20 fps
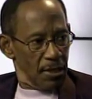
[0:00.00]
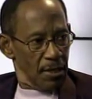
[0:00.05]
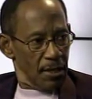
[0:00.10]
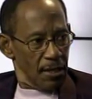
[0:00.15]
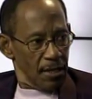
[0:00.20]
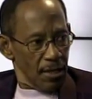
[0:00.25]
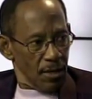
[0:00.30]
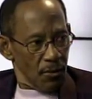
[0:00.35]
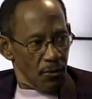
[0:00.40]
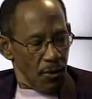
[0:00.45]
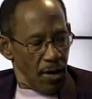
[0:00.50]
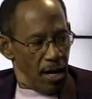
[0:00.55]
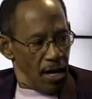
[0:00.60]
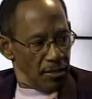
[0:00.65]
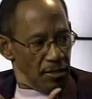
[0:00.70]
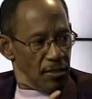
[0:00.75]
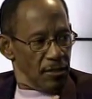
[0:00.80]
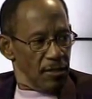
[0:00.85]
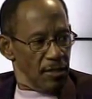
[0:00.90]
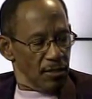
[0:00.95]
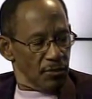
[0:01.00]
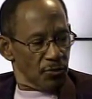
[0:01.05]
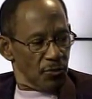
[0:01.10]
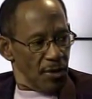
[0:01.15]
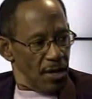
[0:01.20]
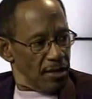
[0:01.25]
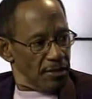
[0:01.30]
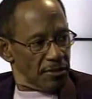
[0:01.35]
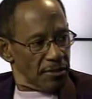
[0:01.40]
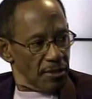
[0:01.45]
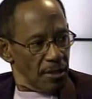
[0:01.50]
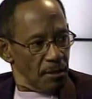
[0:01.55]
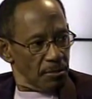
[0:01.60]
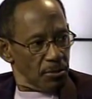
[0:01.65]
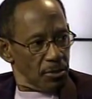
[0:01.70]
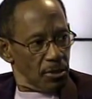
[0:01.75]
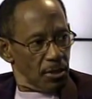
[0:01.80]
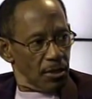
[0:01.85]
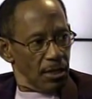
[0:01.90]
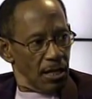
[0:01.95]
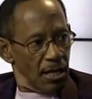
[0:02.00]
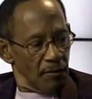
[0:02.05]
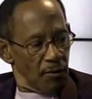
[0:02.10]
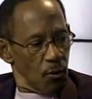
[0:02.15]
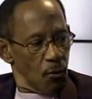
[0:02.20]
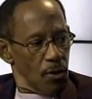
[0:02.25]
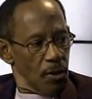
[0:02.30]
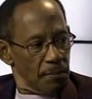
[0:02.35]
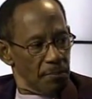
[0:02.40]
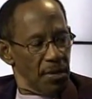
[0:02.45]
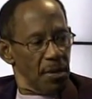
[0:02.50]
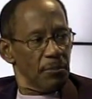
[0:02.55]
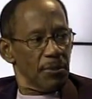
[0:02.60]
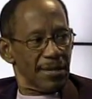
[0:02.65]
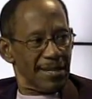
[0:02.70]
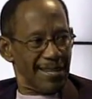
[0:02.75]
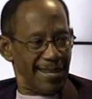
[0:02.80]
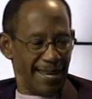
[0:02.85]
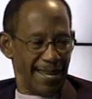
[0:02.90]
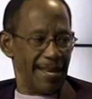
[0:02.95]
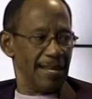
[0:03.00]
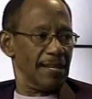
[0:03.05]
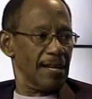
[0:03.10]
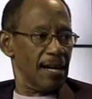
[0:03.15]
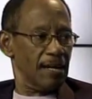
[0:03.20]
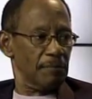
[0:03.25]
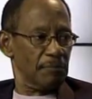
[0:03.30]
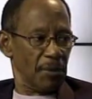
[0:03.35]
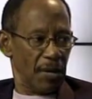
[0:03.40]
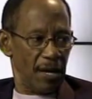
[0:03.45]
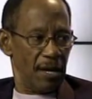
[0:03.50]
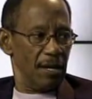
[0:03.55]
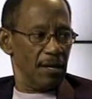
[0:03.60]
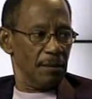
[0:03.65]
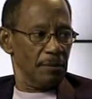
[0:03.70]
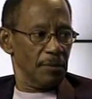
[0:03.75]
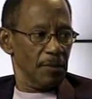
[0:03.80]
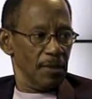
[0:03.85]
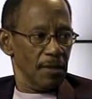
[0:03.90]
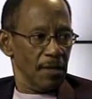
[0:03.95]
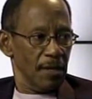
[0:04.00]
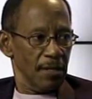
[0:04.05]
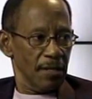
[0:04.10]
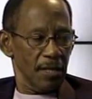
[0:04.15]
and they're raising these rents up to the level where people cannot pay them mm-hmm.